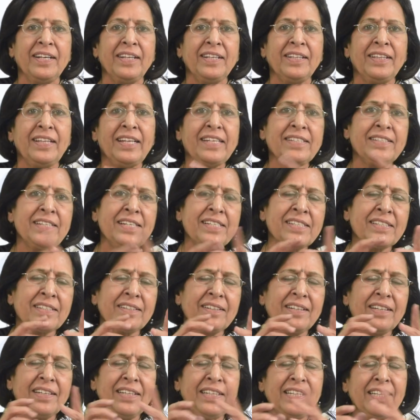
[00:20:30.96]
There's this
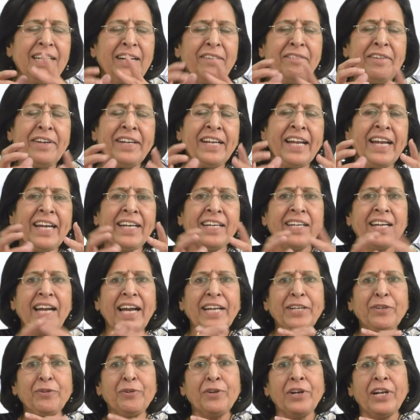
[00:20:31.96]
love and hate
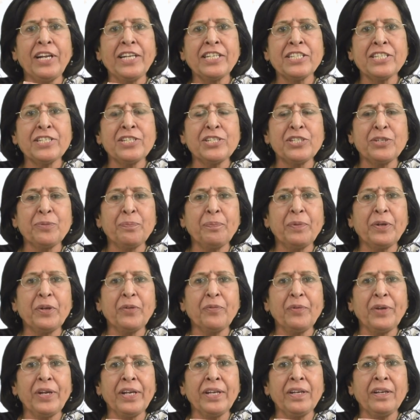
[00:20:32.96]
kind of relationship
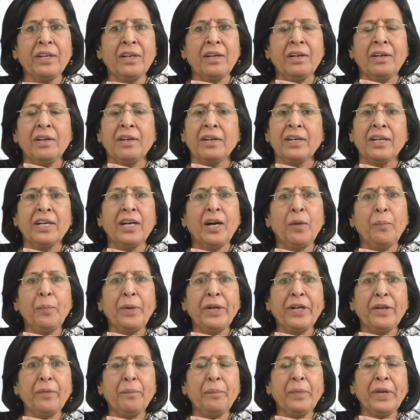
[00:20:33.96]
between
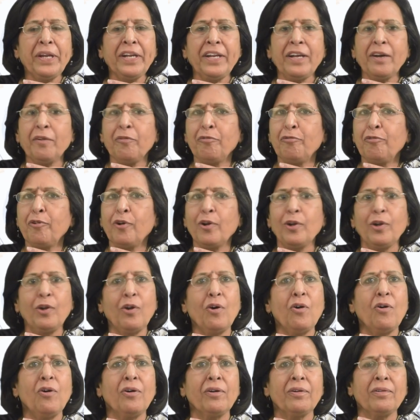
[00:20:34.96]
government and media for
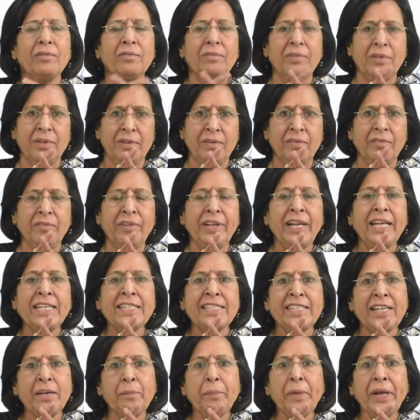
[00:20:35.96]
long. When I
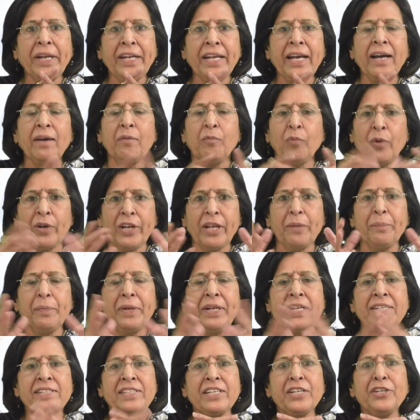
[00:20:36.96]
say media, what I
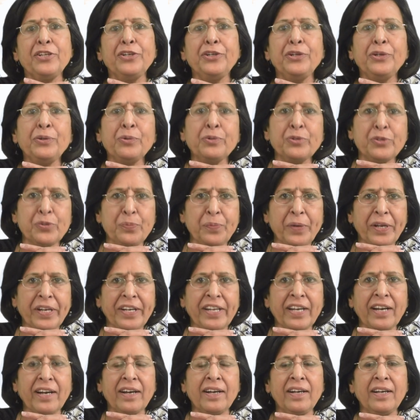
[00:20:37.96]
mean is the news
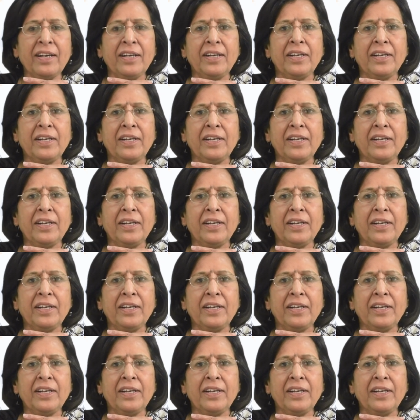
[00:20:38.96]
media.